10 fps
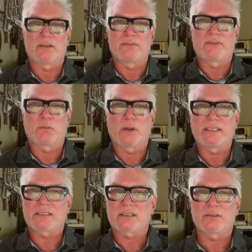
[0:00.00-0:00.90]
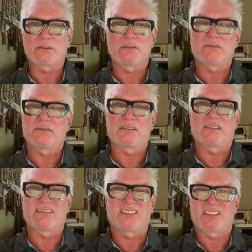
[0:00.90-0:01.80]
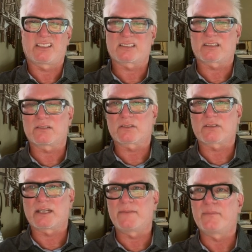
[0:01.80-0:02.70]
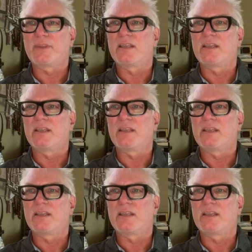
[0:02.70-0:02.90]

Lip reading: of the waistcoat, which just doesn't look right.